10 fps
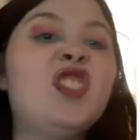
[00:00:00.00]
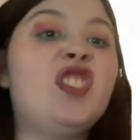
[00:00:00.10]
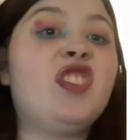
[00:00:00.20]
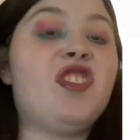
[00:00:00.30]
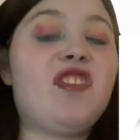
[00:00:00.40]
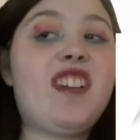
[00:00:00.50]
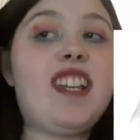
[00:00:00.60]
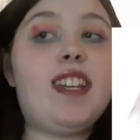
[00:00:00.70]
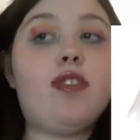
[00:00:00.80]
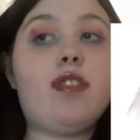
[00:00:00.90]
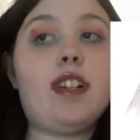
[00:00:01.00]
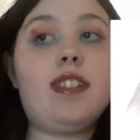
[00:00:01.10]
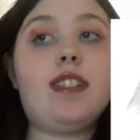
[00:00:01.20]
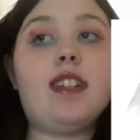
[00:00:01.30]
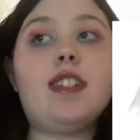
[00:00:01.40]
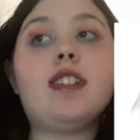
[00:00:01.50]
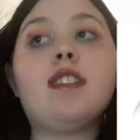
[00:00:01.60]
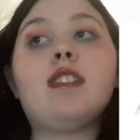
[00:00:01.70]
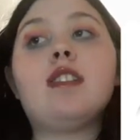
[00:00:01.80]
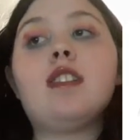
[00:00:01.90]
Not really interested.
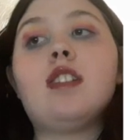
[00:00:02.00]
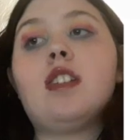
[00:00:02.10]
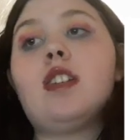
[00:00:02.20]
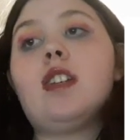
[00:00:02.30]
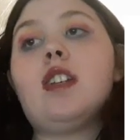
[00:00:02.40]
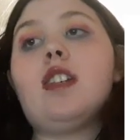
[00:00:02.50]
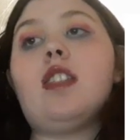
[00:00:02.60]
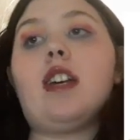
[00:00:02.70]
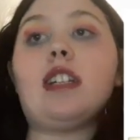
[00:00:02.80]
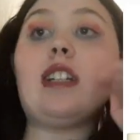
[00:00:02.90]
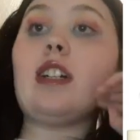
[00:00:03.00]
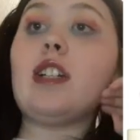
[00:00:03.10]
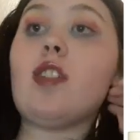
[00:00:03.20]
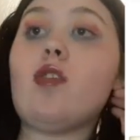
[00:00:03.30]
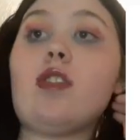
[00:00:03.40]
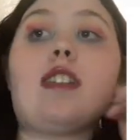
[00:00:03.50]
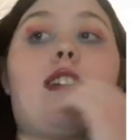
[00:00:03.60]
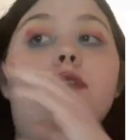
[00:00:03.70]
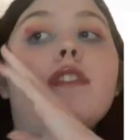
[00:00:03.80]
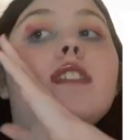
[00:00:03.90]
Like, I kind of just
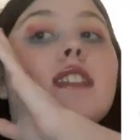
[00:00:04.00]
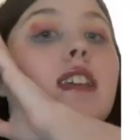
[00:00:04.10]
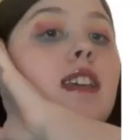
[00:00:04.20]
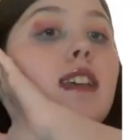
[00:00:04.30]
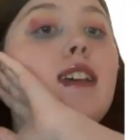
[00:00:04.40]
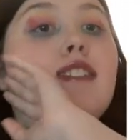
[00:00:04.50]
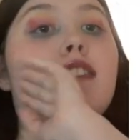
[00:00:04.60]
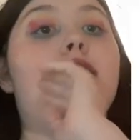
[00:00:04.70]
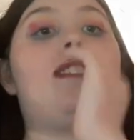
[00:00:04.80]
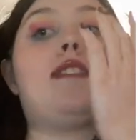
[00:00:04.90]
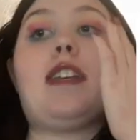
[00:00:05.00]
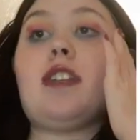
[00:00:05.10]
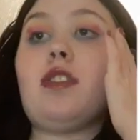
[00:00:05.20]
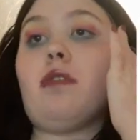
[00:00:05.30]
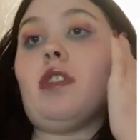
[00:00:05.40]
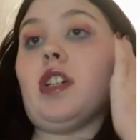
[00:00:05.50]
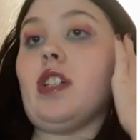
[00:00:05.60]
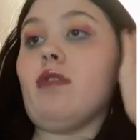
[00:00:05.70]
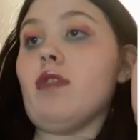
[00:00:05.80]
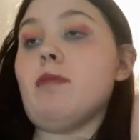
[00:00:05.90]
have the skincare that I stick to and kind
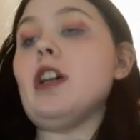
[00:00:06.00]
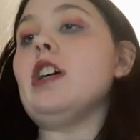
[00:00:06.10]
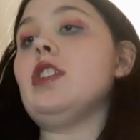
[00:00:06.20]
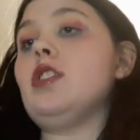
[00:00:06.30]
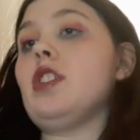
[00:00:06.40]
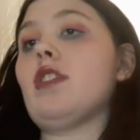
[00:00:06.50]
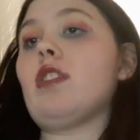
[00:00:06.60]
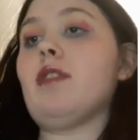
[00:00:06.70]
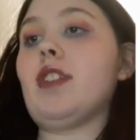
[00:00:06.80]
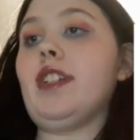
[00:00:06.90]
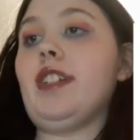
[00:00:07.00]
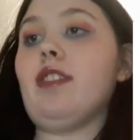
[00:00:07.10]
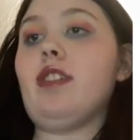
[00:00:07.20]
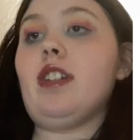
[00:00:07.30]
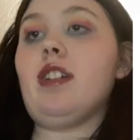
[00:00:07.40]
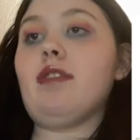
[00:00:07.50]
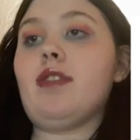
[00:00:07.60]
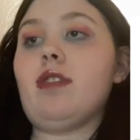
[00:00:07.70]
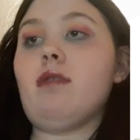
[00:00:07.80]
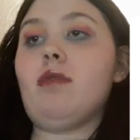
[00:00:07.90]
of repurchase, and I've kind of got enough,
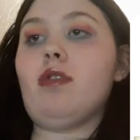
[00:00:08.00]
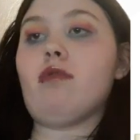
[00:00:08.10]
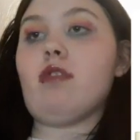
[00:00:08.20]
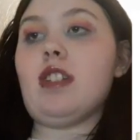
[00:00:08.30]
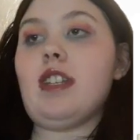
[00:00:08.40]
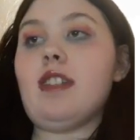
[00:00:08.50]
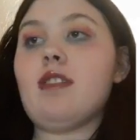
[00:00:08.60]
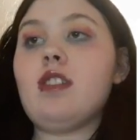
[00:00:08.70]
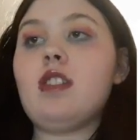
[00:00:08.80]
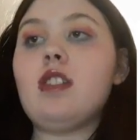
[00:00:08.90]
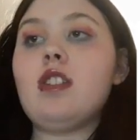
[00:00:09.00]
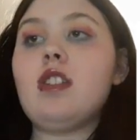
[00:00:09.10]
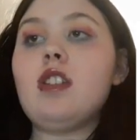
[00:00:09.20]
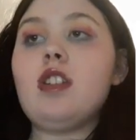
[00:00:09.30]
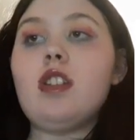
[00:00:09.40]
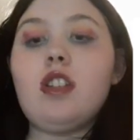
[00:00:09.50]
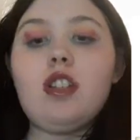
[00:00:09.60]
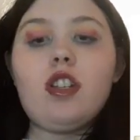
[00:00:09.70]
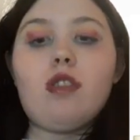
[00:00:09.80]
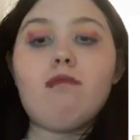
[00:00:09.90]
so I'm not really
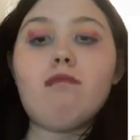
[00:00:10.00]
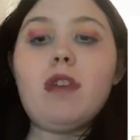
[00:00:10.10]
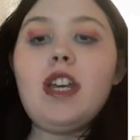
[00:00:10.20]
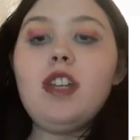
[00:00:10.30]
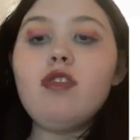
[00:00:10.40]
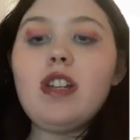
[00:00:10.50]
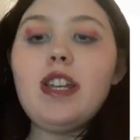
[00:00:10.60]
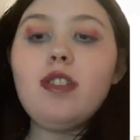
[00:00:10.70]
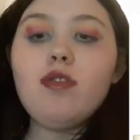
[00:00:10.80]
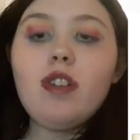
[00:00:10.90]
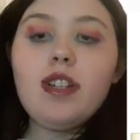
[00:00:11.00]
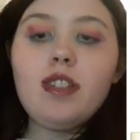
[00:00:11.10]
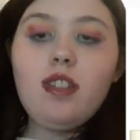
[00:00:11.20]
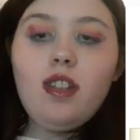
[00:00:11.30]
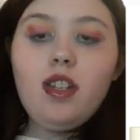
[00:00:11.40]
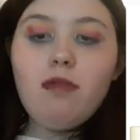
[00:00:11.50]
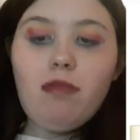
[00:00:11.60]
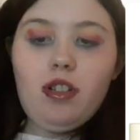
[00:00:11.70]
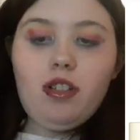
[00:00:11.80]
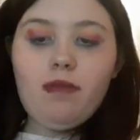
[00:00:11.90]
majorly interested,
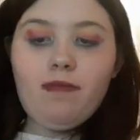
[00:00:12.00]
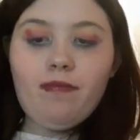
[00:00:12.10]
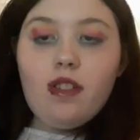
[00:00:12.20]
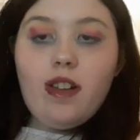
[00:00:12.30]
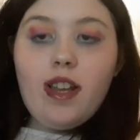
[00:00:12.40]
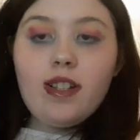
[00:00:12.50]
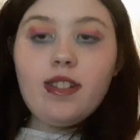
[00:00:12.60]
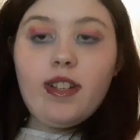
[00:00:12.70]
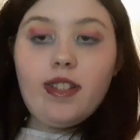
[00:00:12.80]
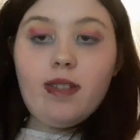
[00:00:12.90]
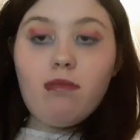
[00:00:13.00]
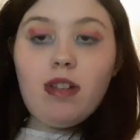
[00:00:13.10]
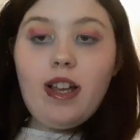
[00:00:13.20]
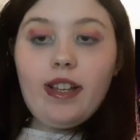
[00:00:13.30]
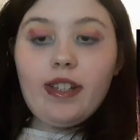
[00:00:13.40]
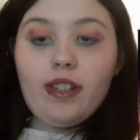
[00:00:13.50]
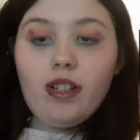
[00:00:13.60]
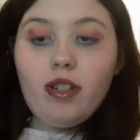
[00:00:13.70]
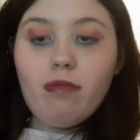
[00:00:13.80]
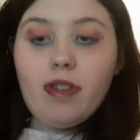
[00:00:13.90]
but. Next is the Black
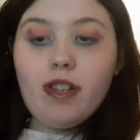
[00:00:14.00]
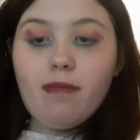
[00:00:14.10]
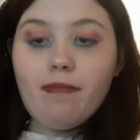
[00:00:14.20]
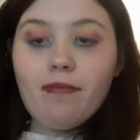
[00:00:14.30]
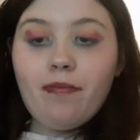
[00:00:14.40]
Opium.